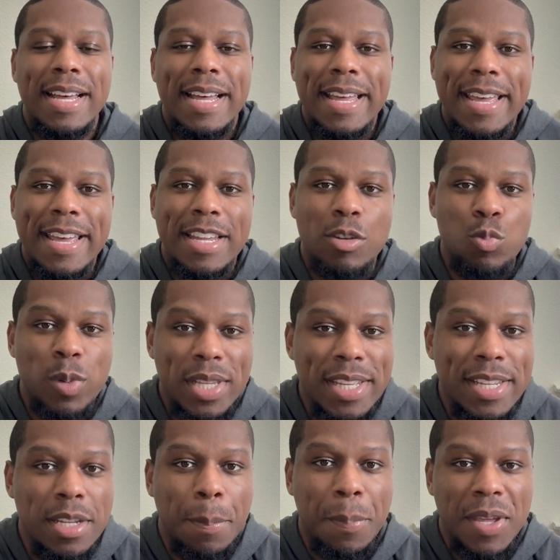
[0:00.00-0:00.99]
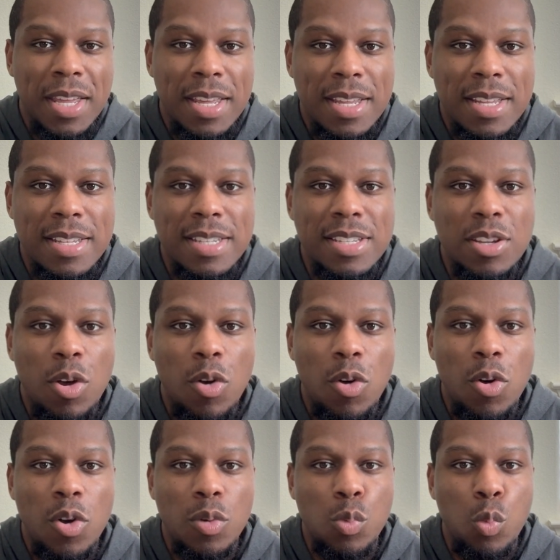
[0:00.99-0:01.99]
it really depends
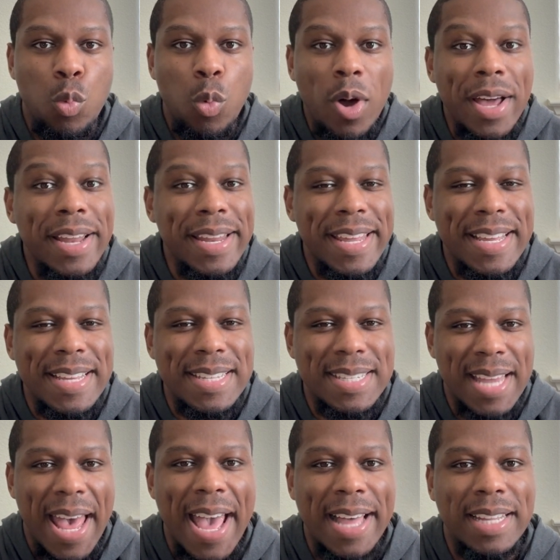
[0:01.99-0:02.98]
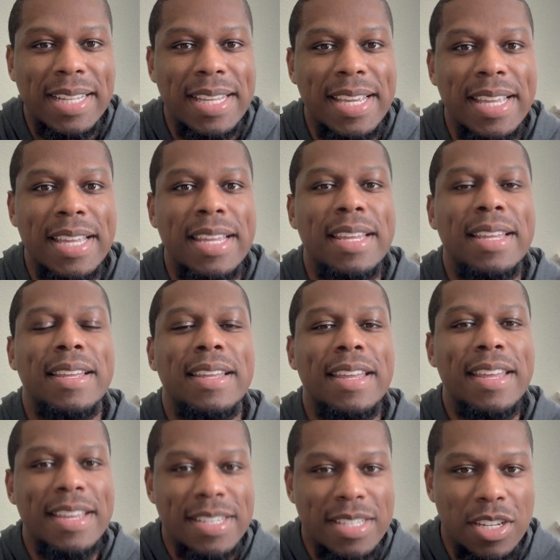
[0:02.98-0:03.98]
on what exactly
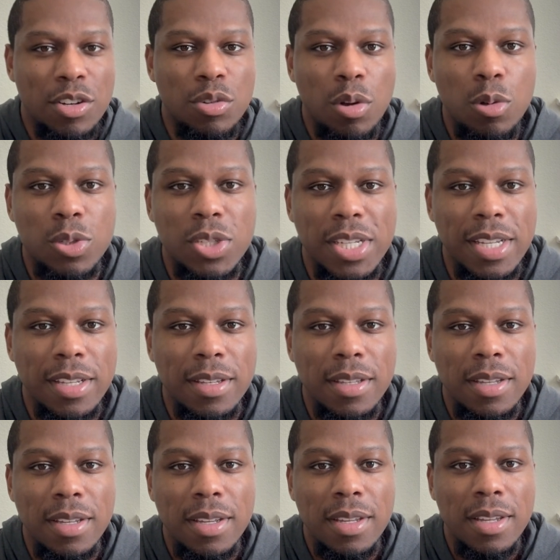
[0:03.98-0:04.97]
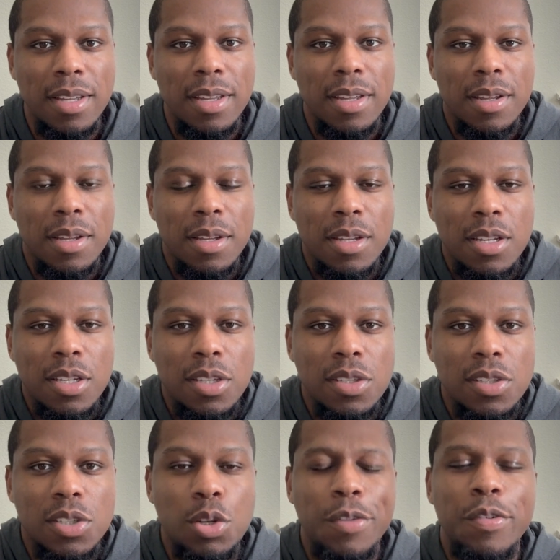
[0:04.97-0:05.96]
is encroaching.
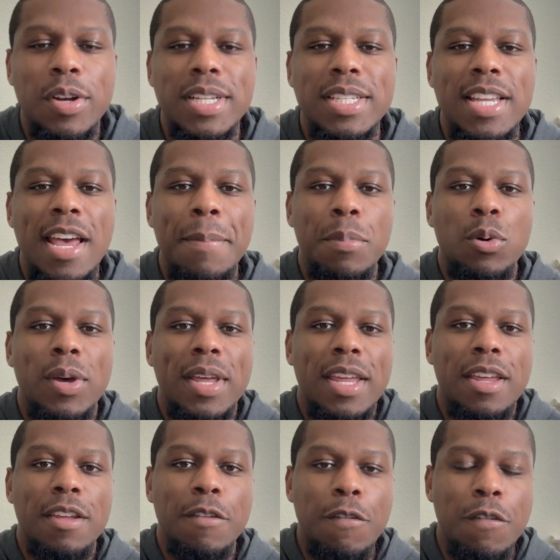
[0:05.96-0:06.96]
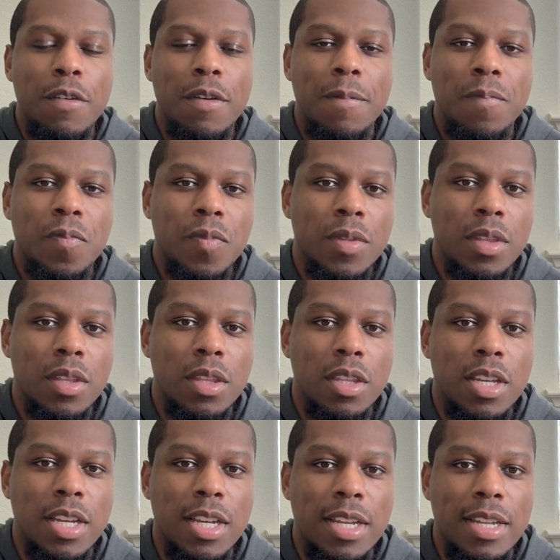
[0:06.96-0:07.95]
So, for example, if the